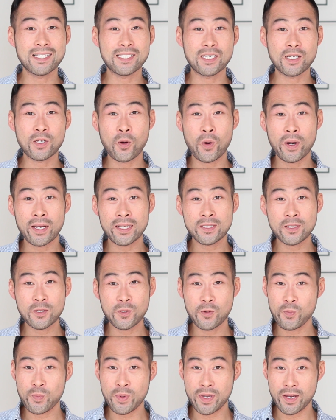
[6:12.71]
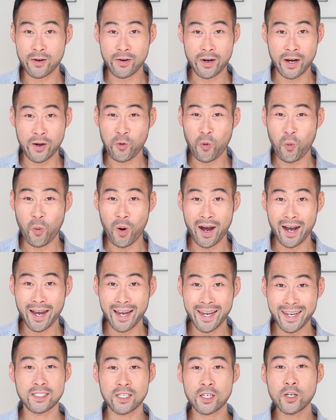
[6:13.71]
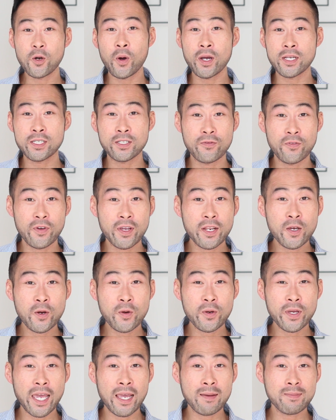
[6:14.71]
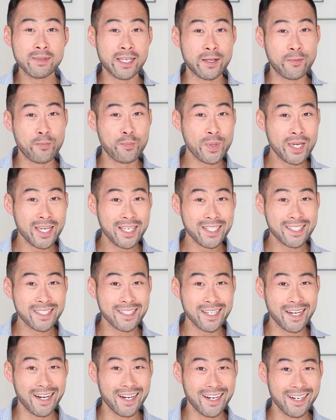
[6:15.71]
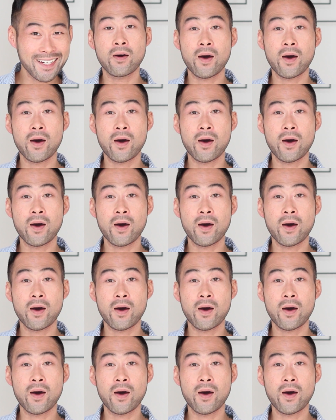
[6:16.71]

Is it going to beer and wine? Is it going to video games and pizza?